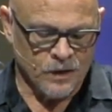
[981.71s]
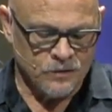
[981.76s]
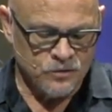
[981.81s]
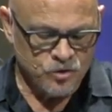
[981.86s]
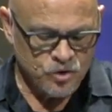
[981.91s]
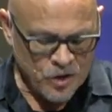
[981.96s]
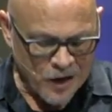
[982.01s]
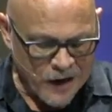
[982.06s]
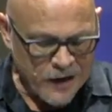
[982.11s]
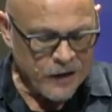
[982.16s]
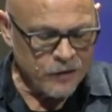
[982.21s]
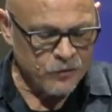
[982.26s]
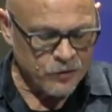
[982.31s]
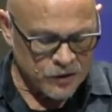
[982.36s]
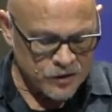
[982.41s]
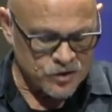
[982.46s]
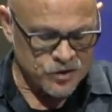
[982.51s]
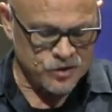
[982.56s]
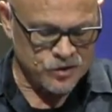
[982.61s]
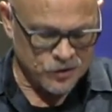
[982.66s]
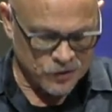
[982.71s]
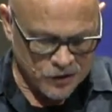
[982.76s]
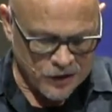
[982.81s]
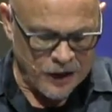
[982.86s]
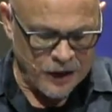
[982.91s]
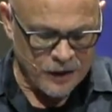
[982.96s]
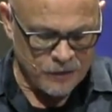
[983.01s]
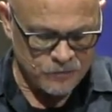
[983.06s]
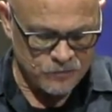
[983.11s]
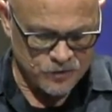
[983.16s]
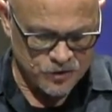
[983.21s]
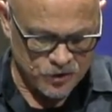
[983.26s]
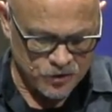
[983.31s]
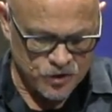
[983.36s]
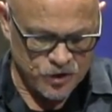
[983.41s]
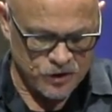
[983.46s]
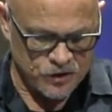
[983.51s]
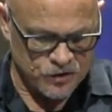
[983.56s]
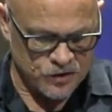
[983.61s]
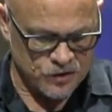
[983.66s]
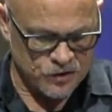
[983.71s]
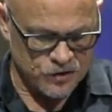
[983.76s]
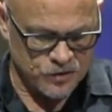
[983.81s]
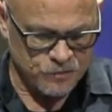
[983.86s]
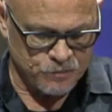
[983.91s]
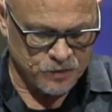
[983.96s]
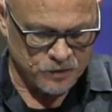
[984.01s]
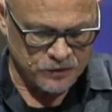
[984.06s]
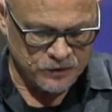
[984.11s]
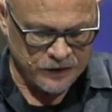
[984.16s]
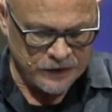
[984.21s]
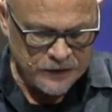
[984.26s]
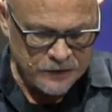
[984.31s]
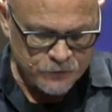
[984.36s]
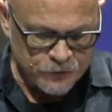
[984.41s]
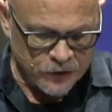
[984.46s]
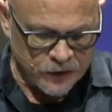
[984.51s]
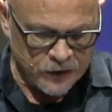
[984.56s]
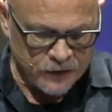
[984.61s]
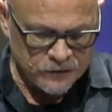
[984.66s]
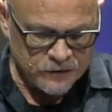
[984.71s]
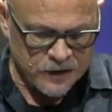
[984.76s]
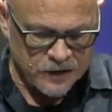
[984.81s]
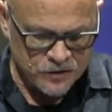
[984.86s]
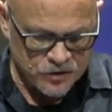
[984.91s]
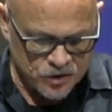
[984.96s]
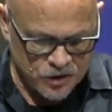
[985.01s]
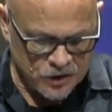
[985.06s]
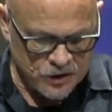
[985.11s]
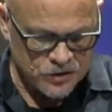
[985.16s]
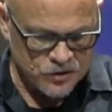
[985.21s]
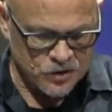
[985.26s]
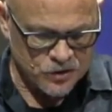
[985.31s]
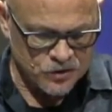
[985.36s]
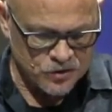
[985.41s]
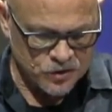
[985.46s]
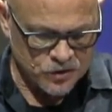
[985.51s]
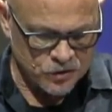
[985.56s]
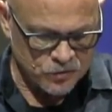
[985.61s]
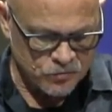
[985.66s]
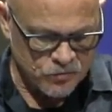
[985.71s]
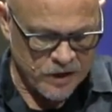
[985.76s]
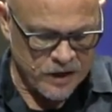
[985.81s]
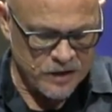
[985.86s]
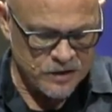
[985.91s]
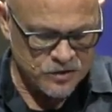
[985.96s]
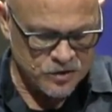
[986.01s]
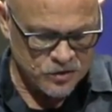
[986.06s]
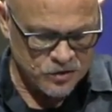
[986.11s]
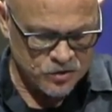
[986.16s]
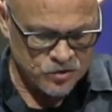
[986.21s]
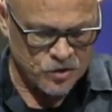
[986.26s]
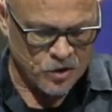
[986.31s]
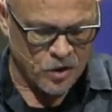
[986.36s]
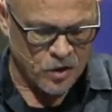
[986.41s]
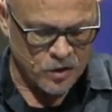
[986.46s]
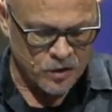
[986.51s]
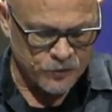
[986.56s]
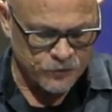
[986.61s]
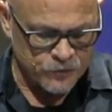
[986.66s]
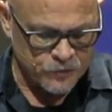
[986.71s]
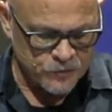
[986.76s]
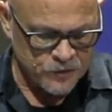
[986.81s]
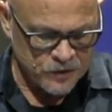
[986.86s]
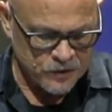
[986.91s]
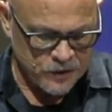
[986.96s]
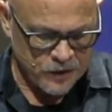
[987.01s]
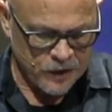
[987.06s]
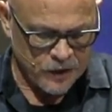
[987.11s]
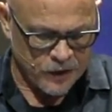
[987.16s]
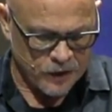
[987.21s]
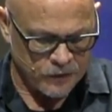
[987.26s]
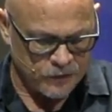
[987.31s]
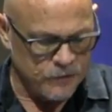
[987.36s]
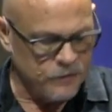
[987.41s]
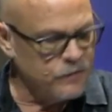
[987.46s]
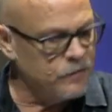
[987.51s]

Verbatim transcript: Jairus came to Jesus, believing that Jesus could raise his daughter from the dead.